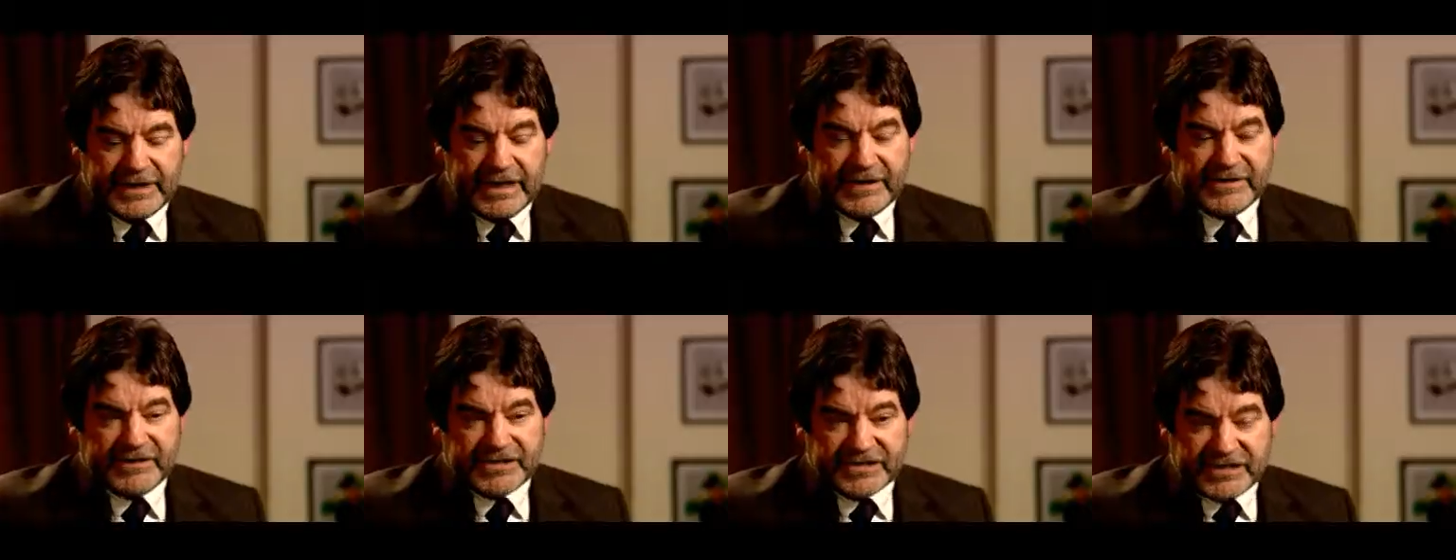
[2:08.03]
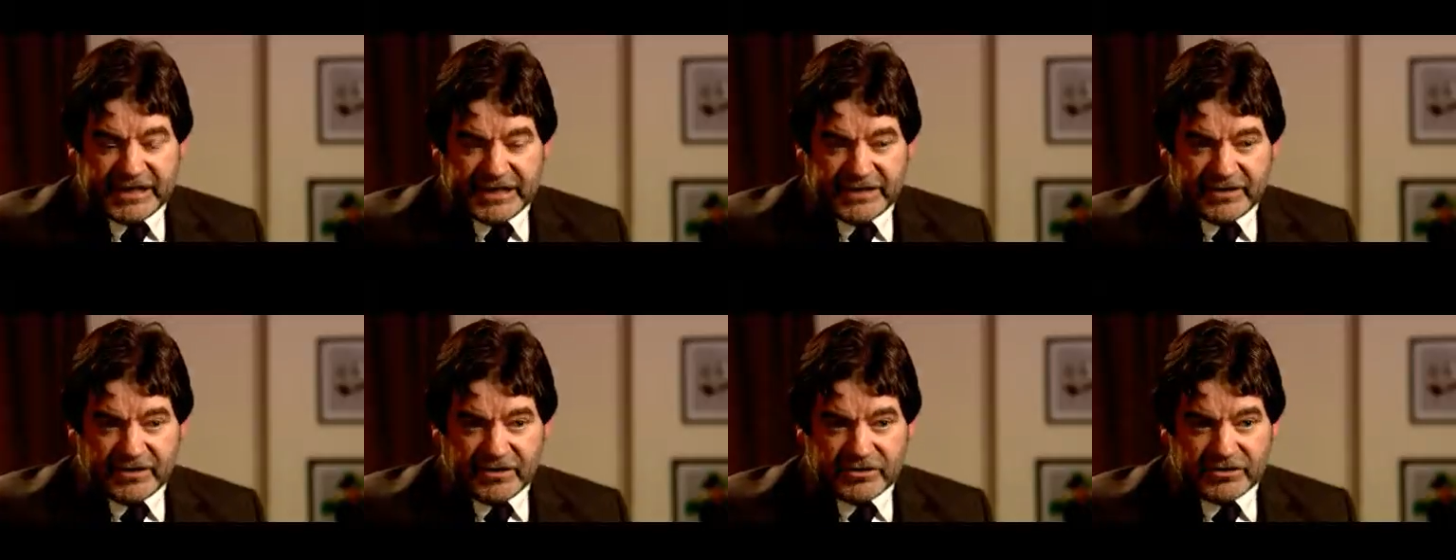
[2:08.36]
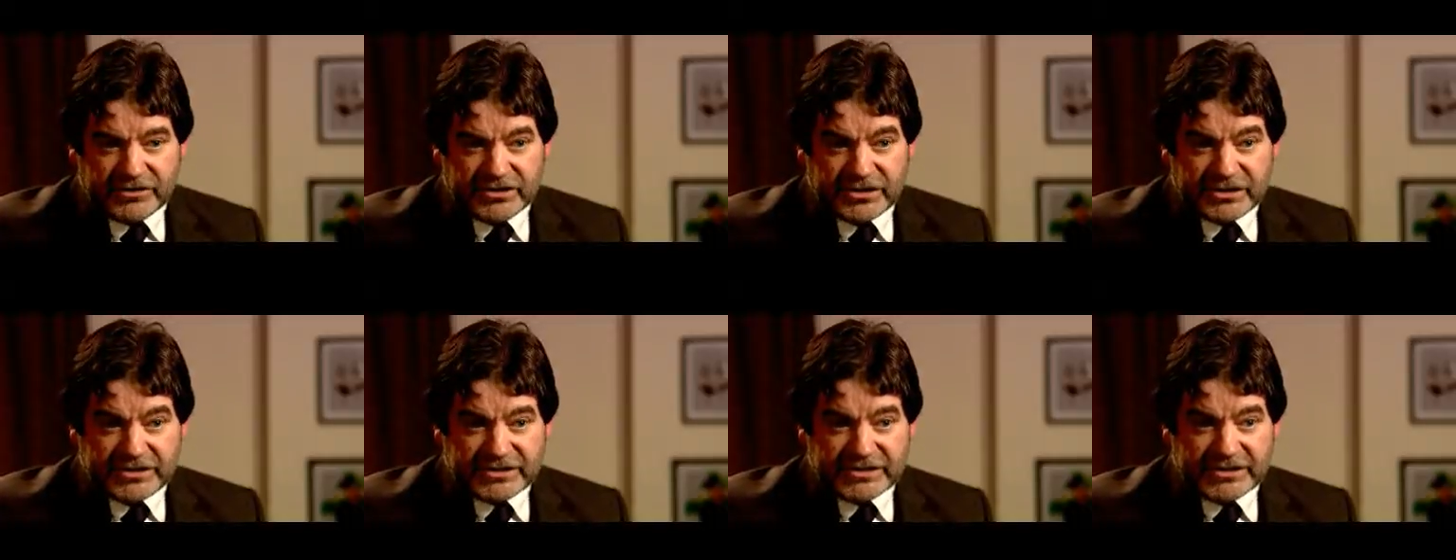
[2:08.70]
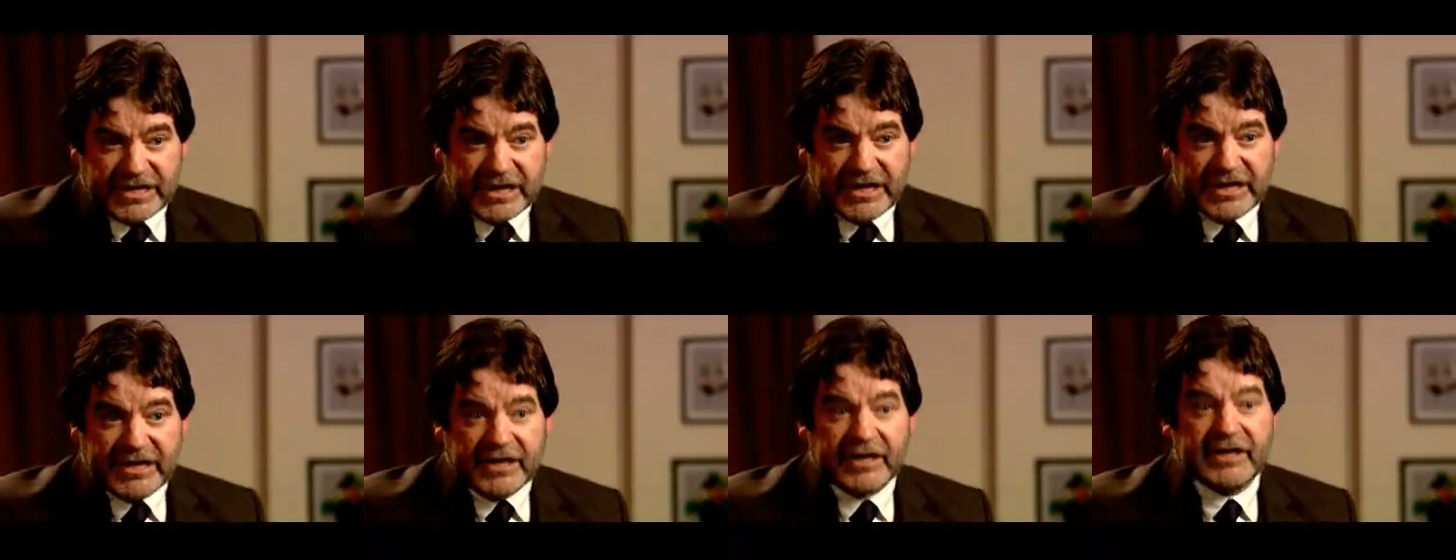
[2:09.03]
Now the technology is
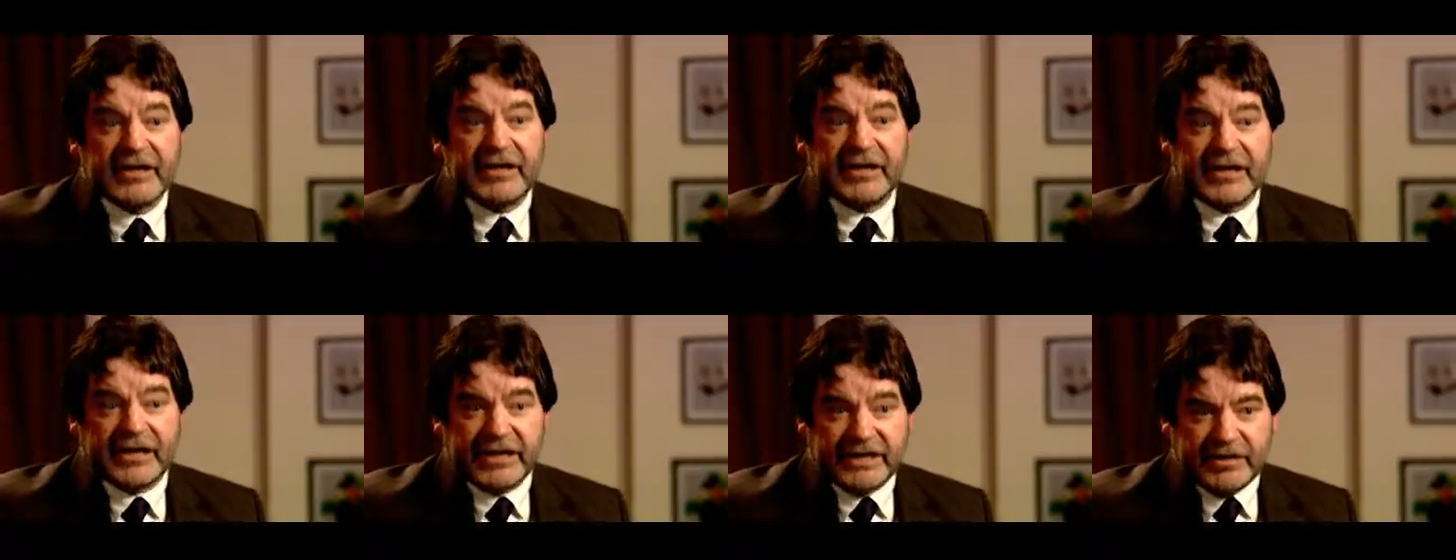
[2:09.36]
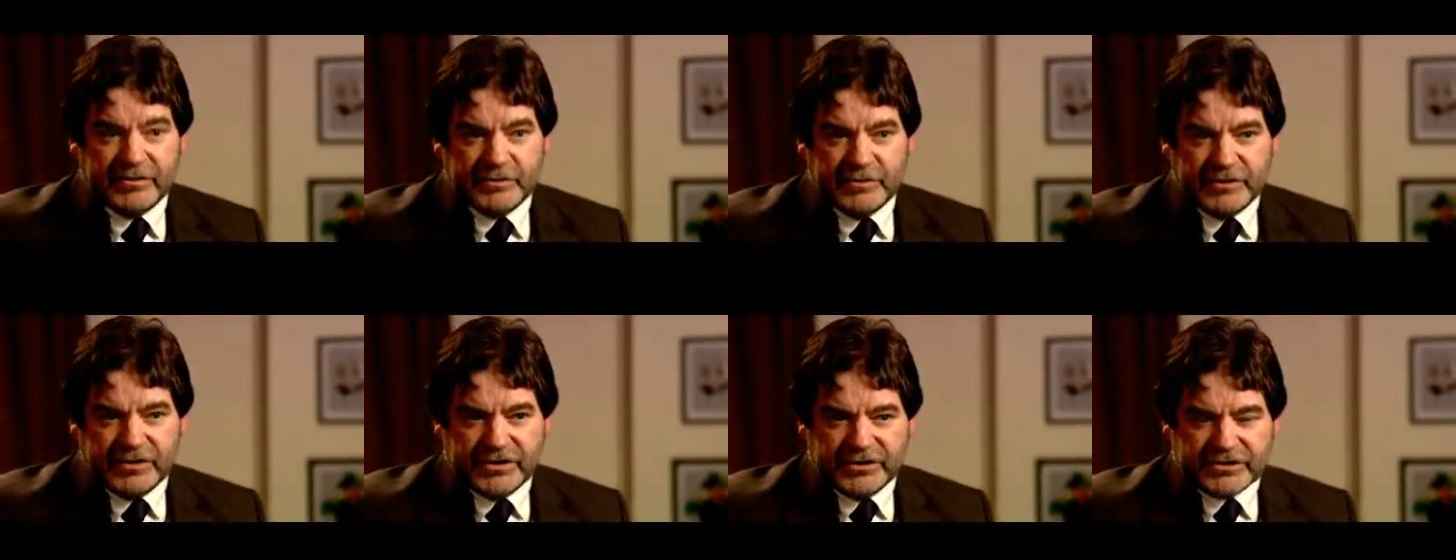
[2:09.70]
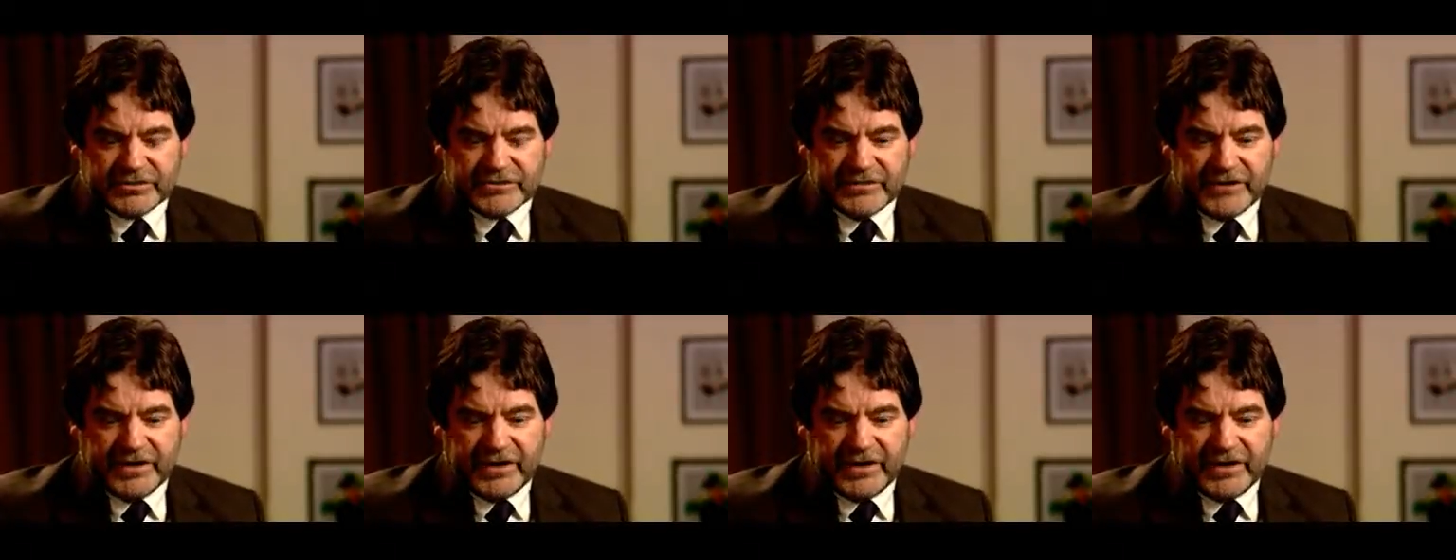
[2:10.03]
there and it works